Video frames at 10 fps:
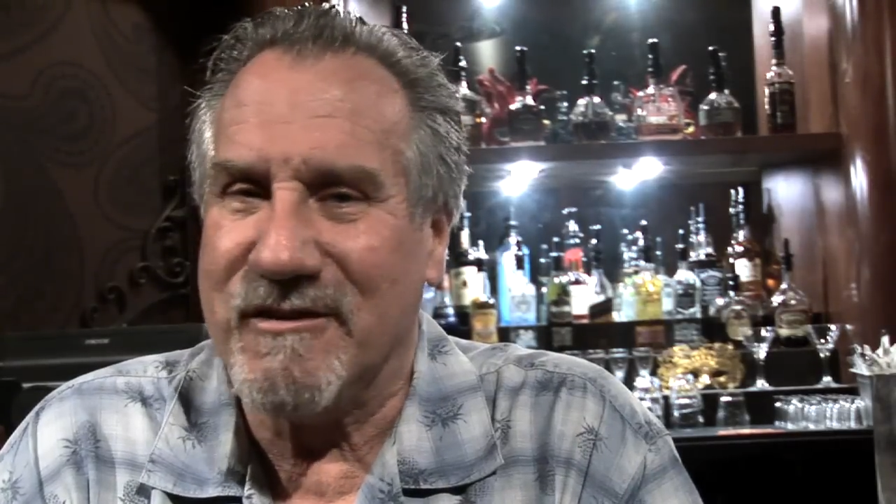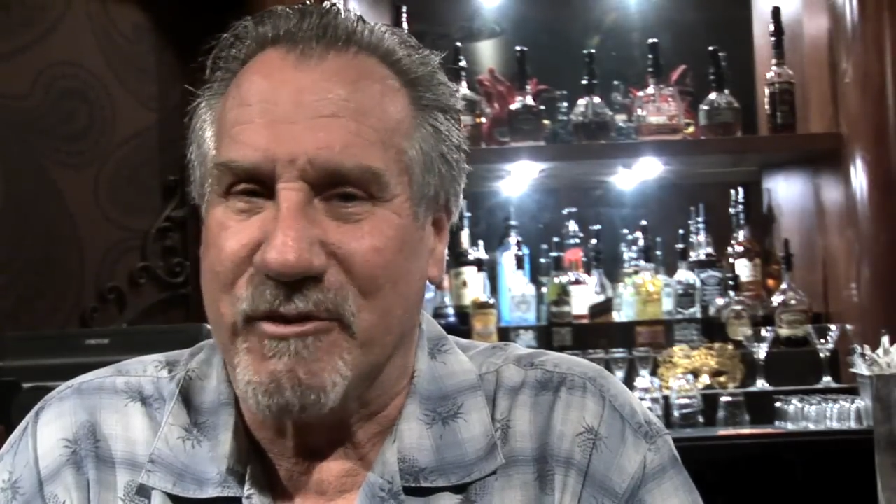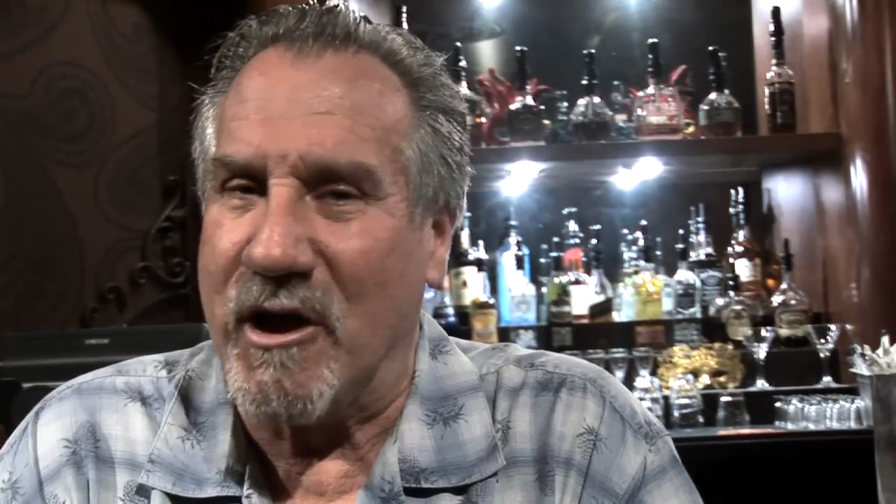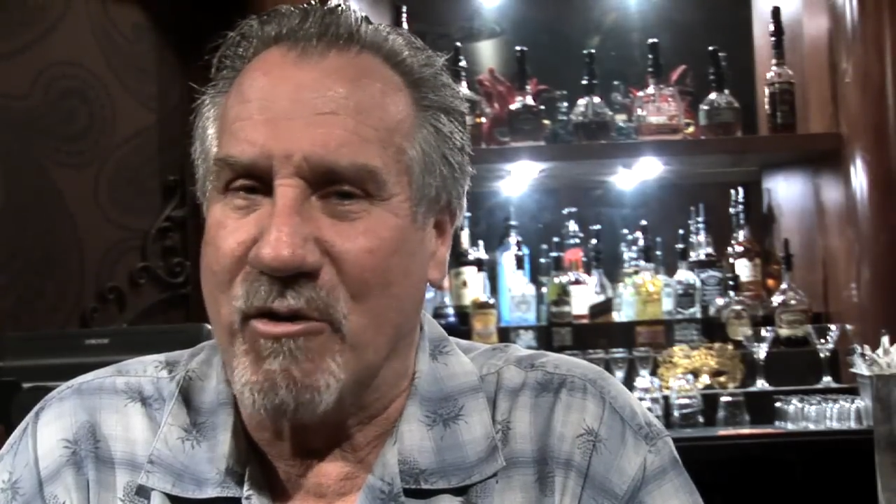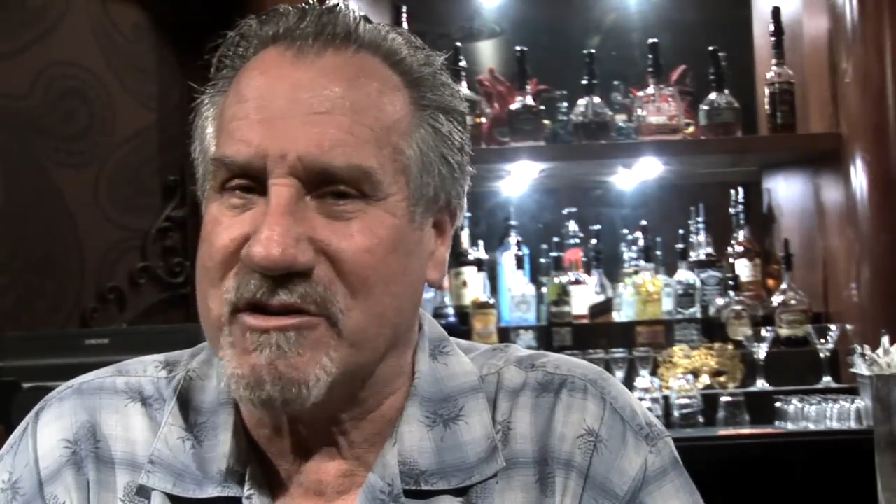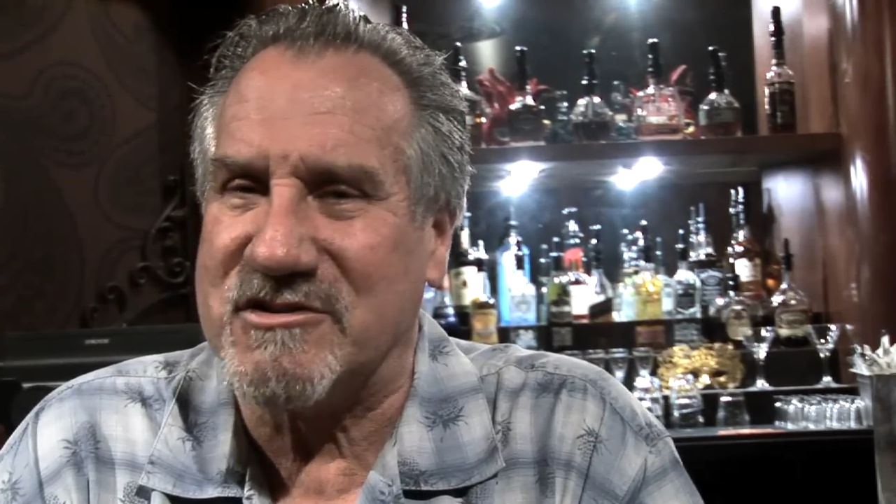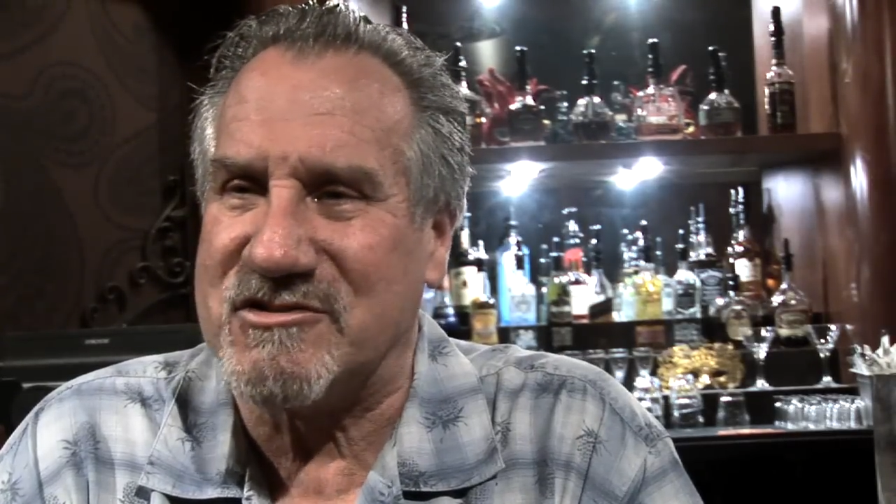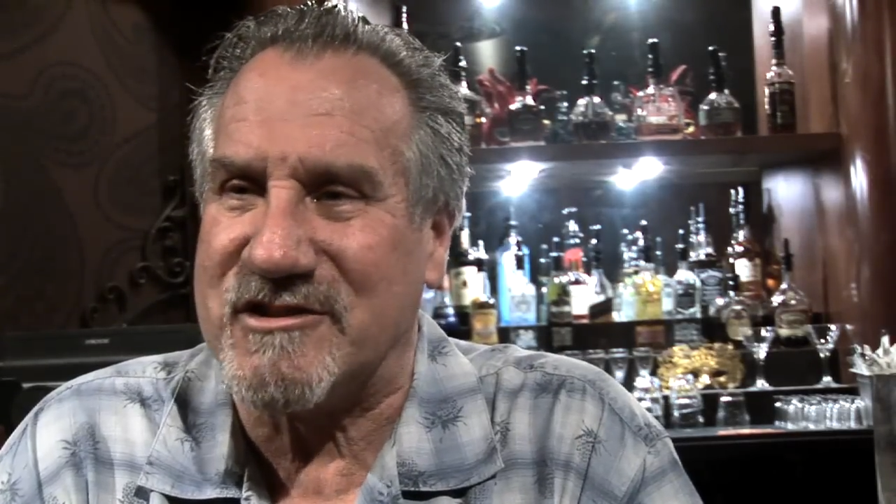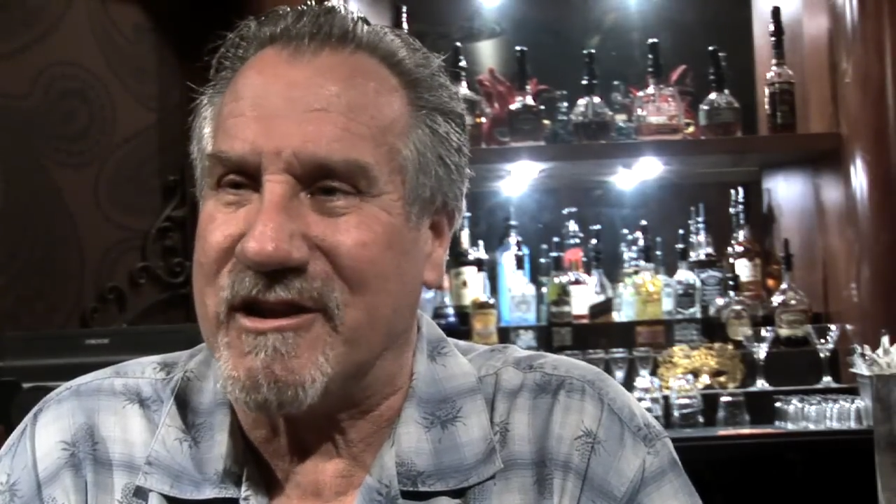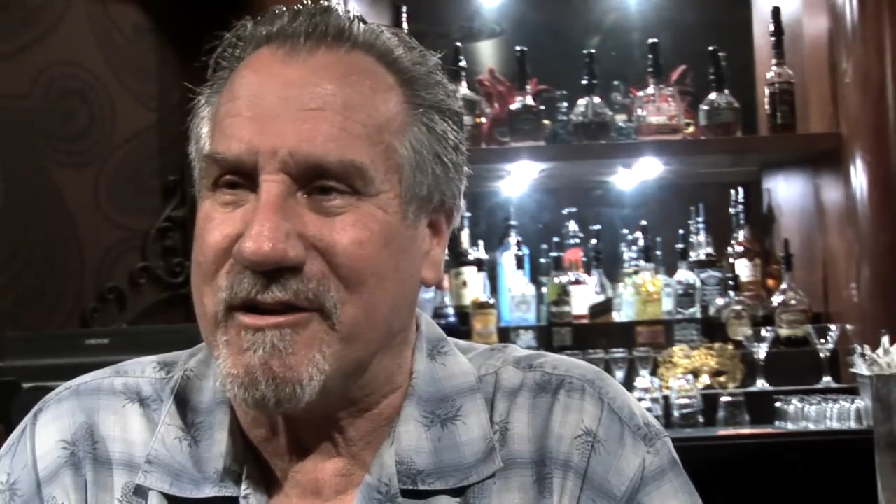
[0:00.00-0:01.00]
We always
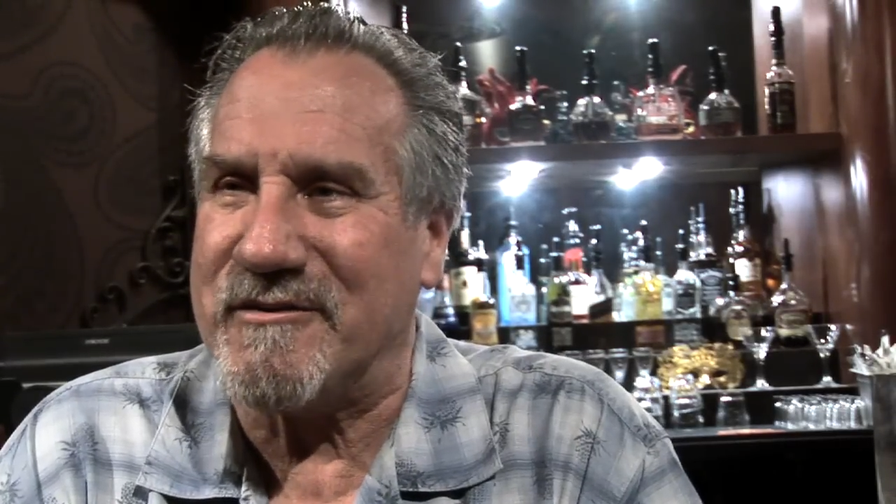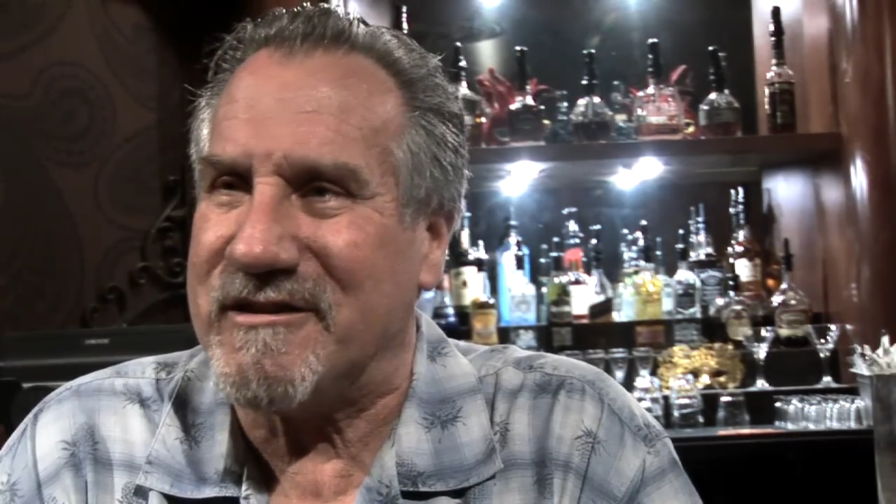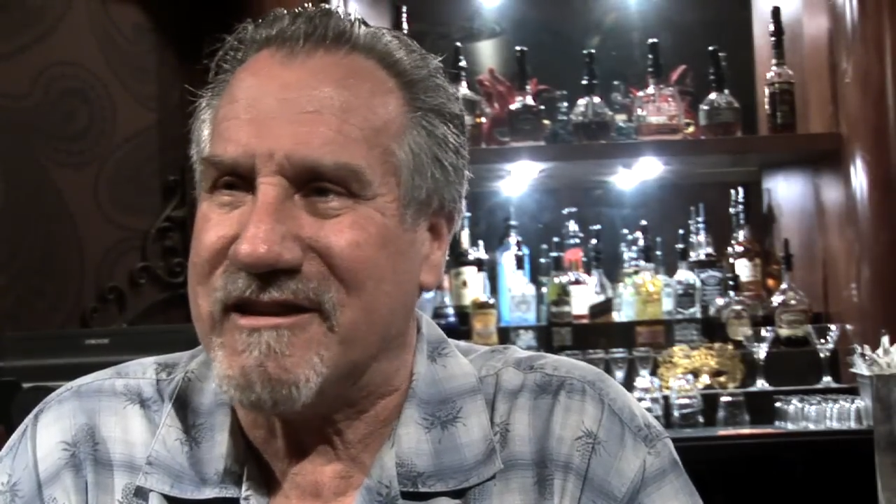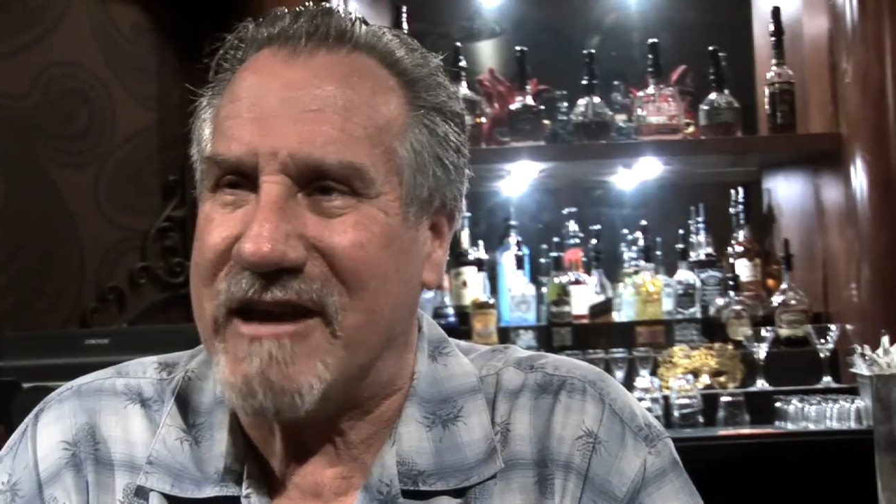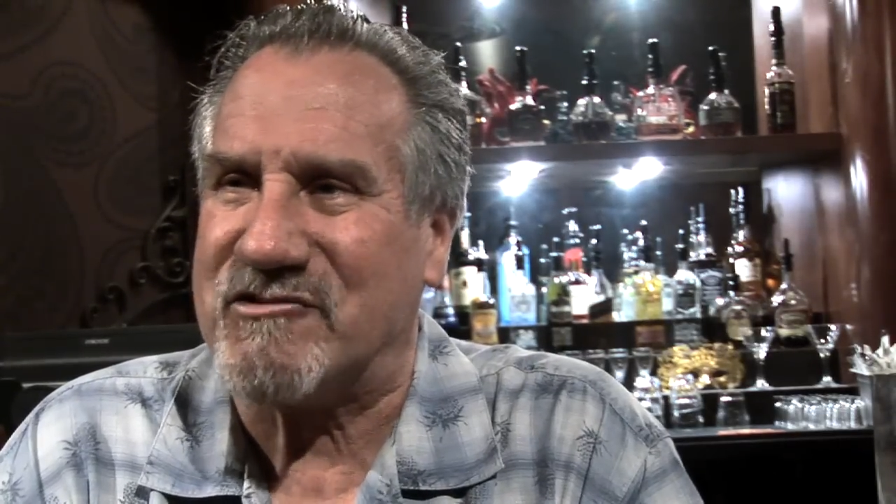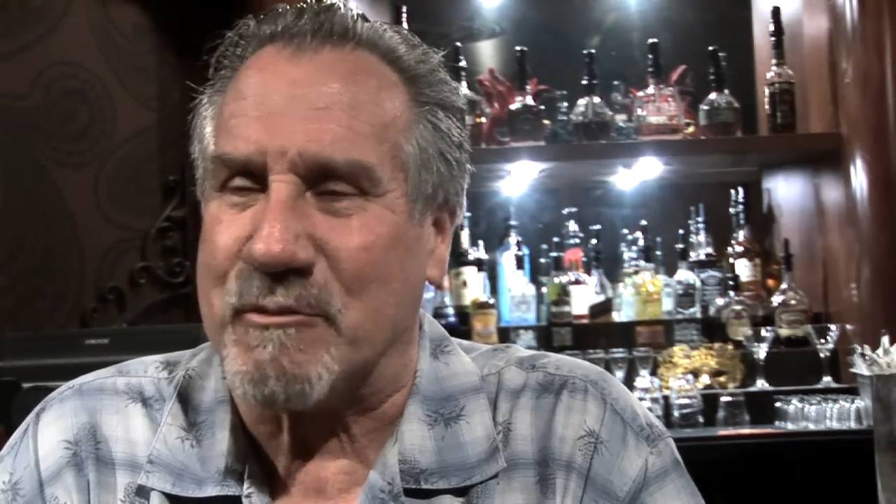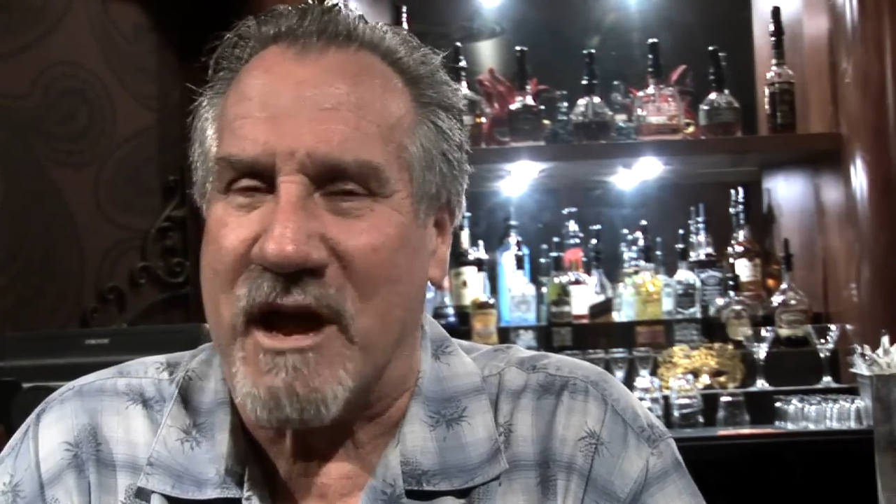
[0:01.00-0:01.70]
have some